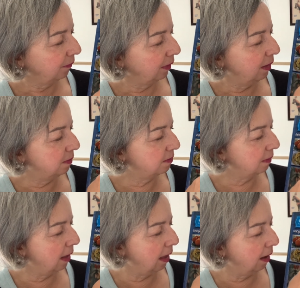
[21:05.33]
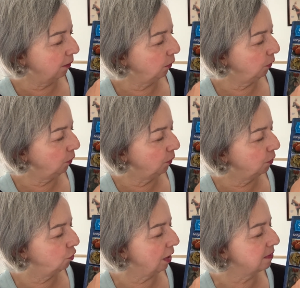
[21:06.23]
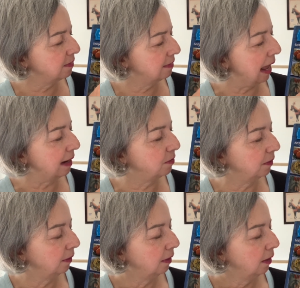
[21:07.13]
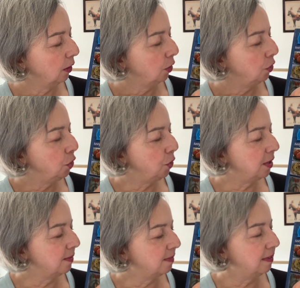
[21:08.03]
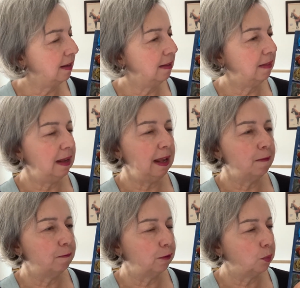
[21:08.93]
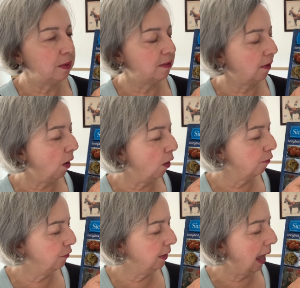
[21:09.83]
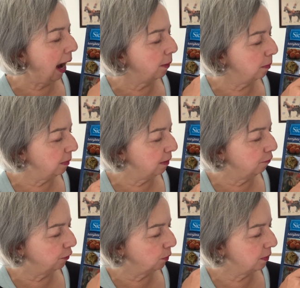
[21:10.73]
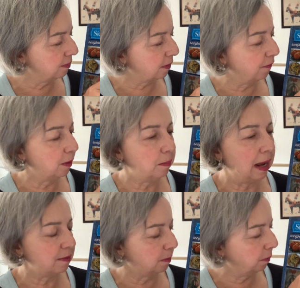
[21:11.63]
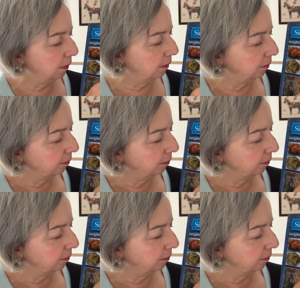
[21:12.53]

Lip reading: is just that. You can see the influence of the Arab influence of the marzipan